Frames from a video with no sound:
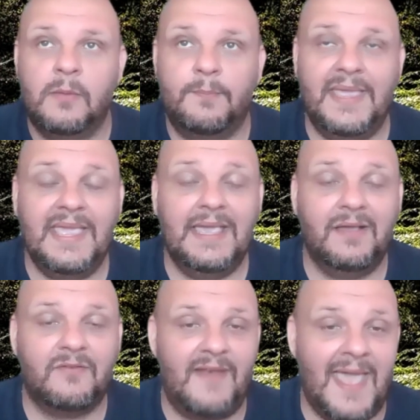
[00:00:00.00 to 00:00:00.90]

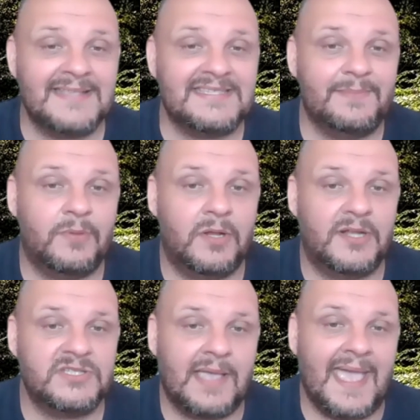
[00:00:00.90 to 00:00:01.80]
being
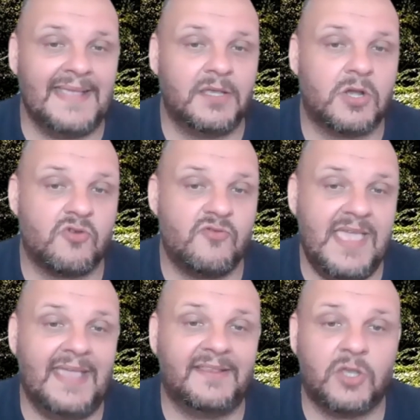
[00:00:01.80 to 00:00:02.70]
flexible to kind of
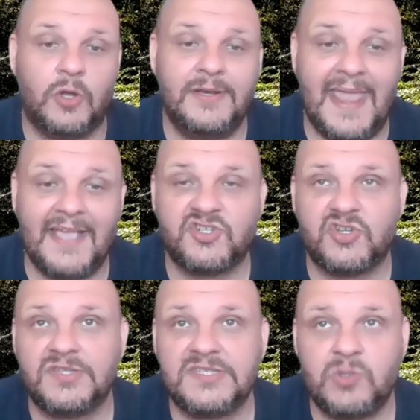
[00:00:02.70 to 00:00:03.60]
create
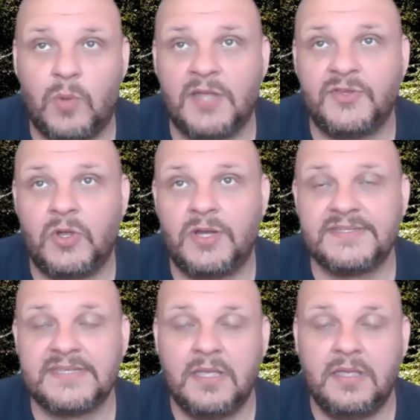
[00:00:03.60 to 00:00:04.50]
connections to
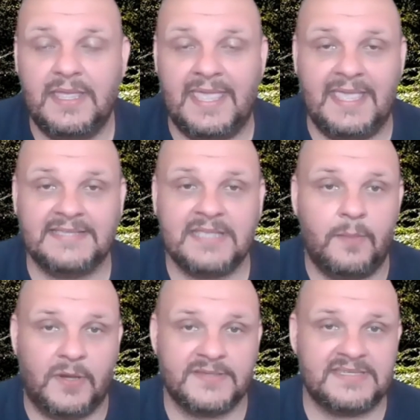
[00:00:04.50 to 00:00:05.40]
others is
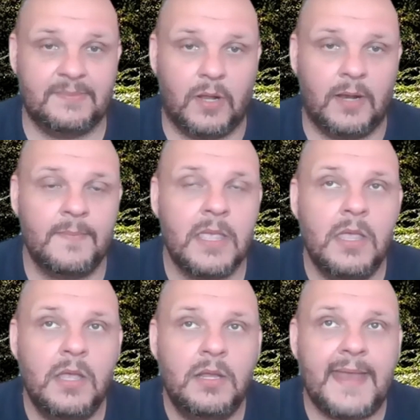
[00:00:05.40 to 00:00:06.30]
possible.
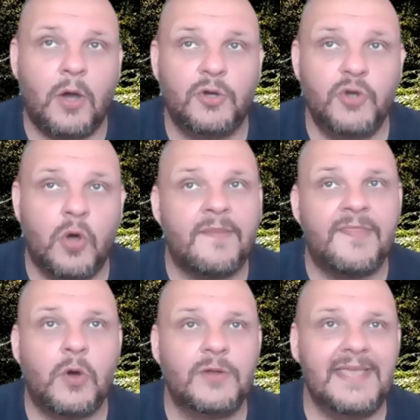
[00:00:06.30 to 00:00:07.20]
Now, North
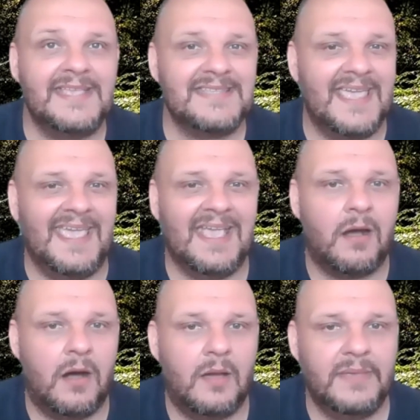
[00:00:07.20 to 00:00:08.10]
Node is a
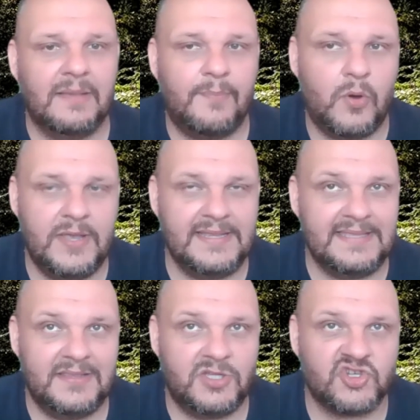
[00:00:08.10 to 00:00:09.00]
karmic point
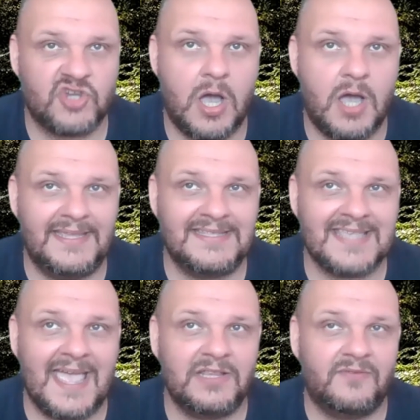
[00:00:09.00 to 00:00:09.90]
in the chart. It's
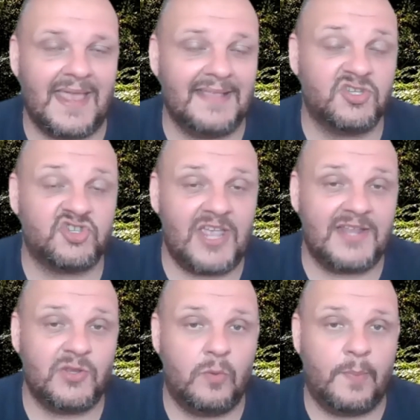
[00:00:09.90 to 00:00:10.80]
kind of like the
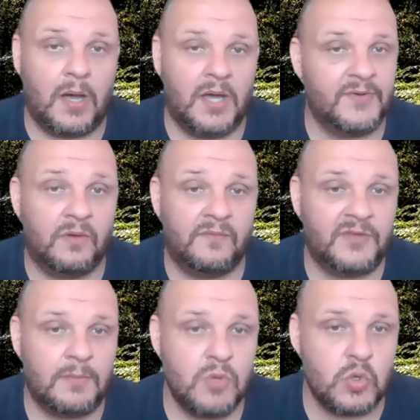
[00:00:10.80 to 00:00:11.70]
shadow part of
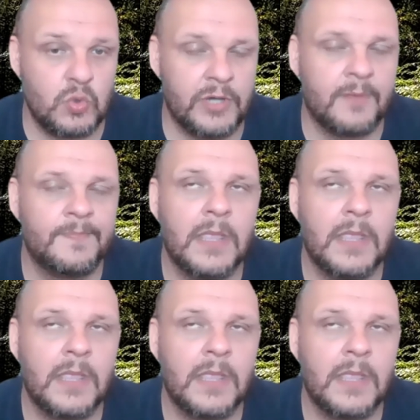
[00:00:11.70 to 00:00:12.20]
the moon.